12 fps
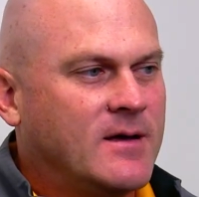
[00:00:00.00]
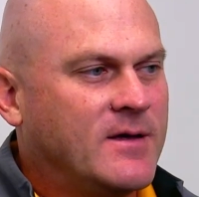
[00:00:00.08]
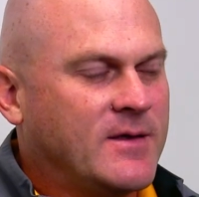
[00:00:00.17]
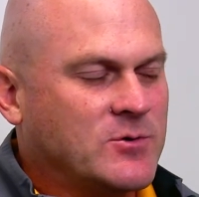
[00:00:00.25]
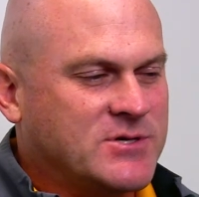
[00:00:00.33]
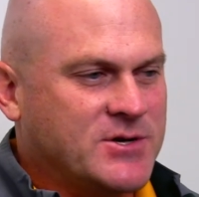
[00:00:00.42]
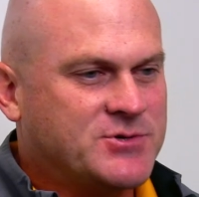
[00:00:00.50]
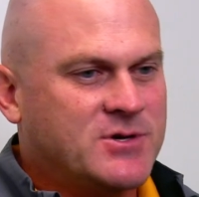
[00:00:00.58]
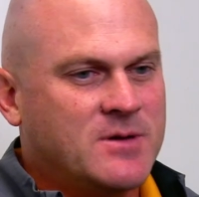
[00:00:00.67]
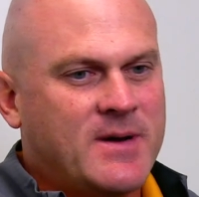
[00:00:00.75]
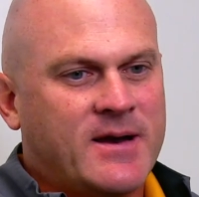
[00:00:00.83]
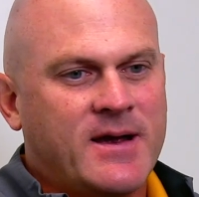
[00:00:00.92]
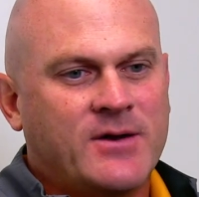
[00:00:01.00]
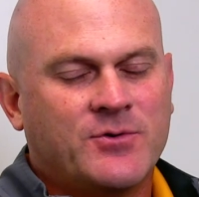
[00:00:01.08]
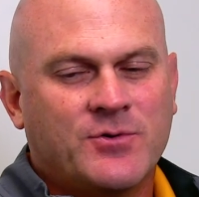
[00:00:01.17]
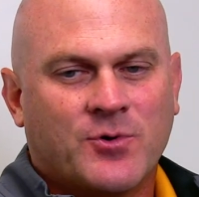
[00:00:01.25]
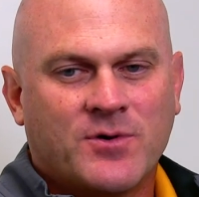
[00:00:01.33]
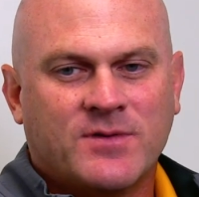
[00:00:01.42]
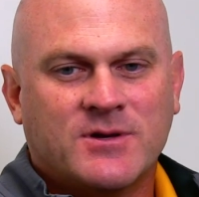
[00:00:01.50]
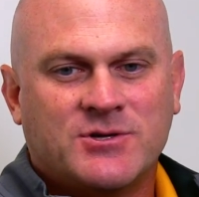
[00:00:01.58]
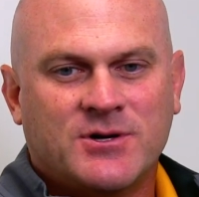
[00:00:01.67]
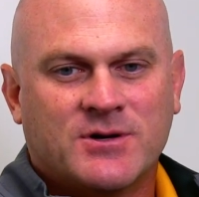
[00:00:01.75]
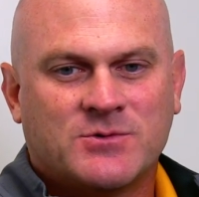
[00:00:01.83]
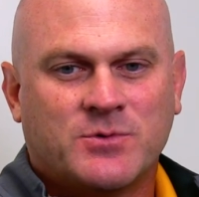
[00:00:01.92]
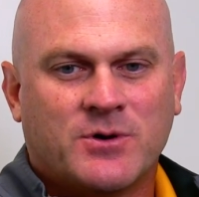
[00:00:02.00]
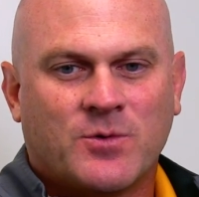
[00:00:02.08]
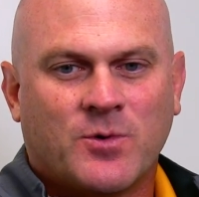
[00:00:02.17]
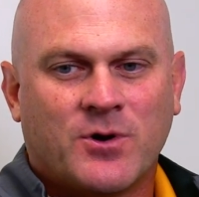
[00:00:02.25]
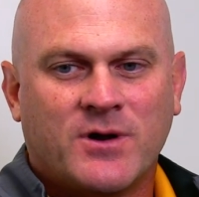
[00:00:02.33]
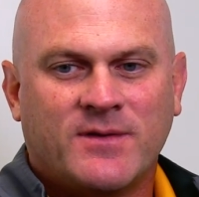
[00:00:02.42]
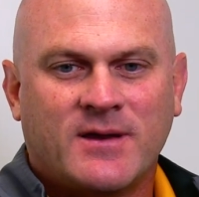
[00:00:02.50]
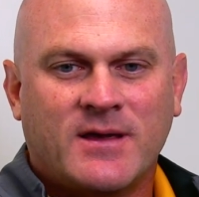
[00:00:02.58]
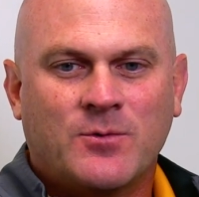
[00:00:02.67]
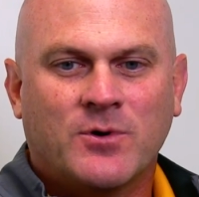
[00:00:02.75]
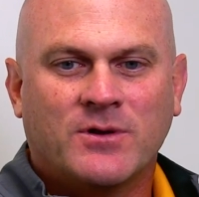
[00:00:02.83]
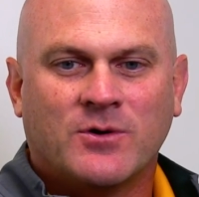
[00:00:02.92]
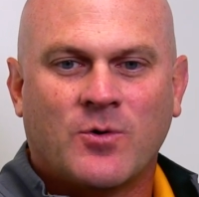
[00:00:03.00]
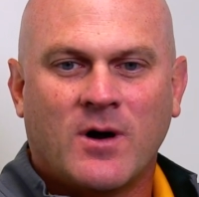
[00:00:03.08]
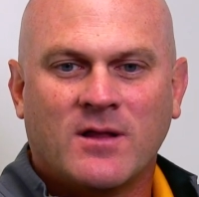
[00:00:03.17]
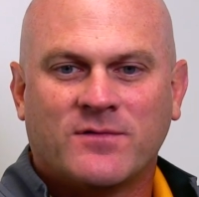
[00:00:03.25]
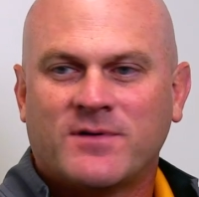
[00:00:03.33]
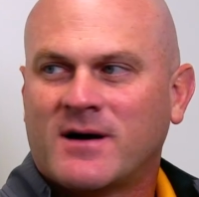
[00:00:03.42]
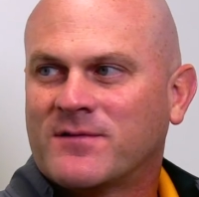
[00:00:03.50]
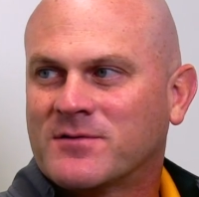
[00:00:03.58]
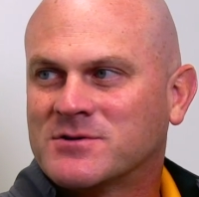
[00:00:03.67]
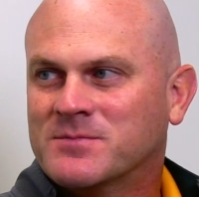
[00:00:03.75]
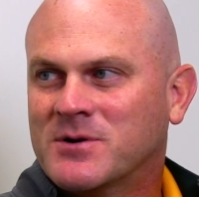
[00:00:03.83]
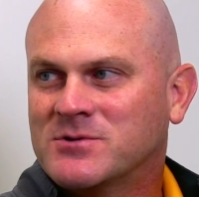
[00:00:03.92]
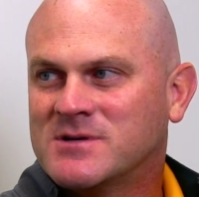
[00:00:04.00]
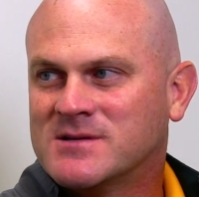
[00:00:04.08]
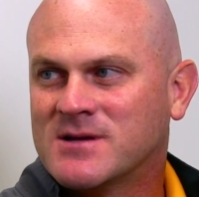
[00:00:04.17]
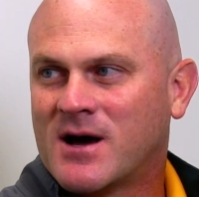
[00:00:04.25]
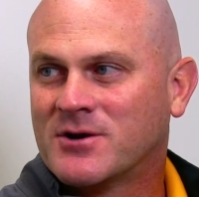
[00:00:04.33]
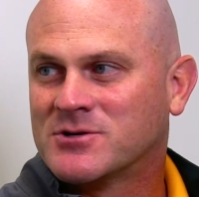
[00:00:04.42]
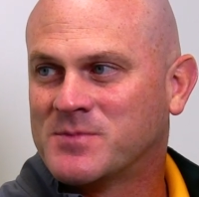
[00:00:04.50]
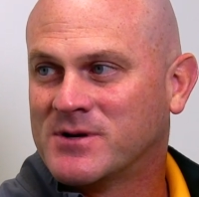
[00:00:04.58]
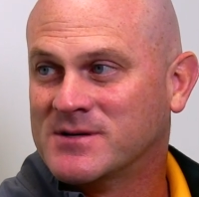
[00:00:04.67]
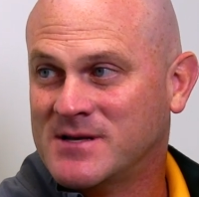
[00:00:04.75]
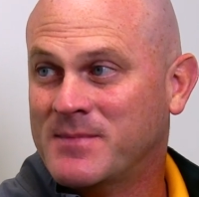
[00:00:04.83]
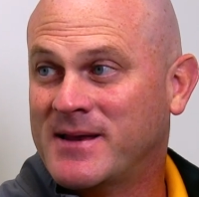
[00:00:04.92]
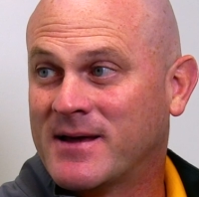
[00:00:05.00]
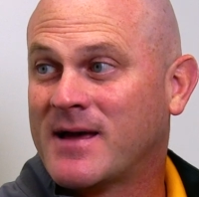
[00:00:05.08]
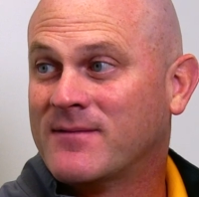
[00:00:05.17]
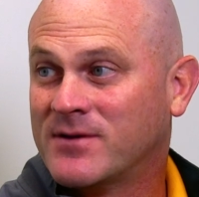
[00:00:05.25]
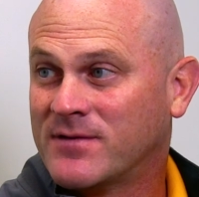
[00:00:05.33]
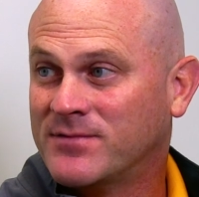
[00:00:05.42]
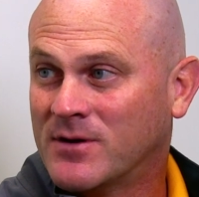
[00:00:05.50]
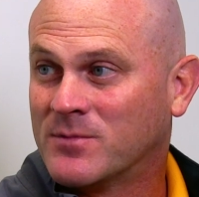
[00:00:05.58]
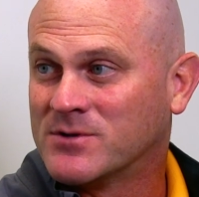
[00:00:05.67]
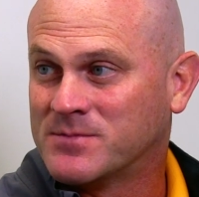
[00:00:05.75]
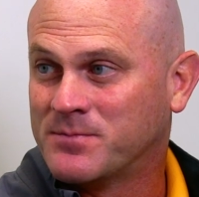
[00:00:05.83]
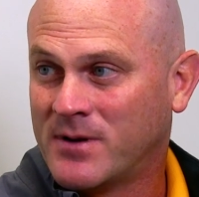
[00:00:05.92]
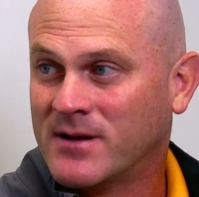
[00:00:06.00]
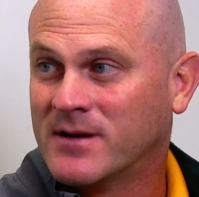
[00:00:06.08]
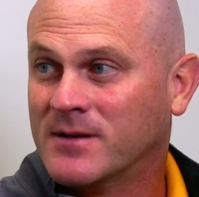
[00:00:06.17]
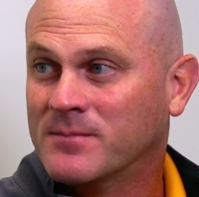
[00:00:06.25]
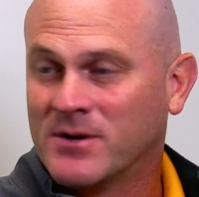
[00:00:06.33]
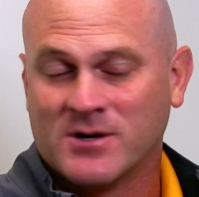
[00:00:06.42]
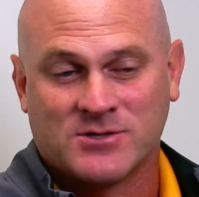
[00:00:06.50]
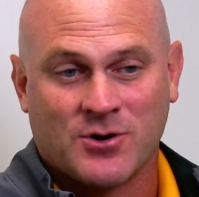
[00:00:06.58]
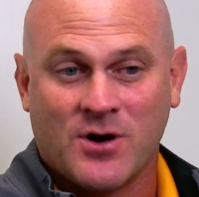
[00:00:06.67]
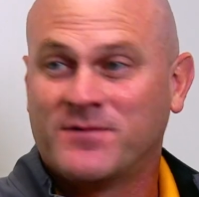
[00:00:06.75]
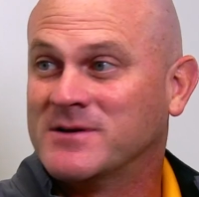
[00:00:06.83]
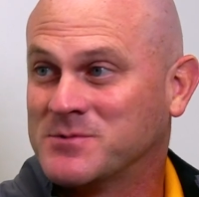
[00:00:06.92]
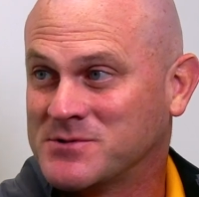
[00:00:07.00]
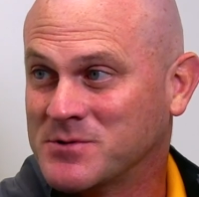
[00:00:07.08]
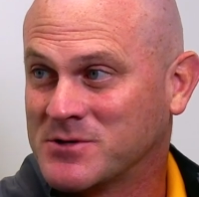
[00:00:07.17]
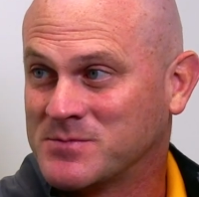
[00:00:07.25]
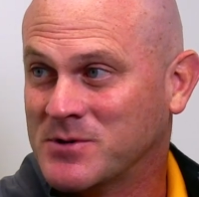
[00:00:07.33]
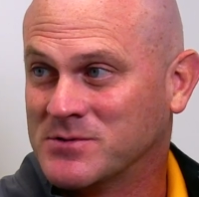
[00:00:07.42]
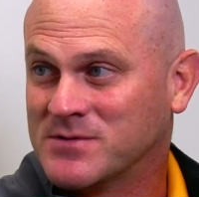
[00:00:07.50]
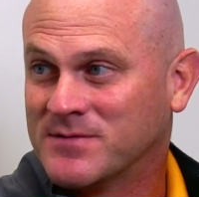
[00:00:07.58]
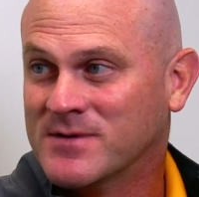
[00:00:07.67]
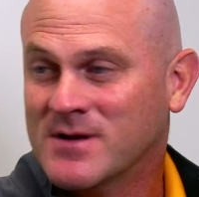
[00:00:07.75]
that was interesting about Andrew Norton this year is we were worried that he wouldn't qualify for some postseason honors because he may not have enough numbers punting because our offense was so explosive.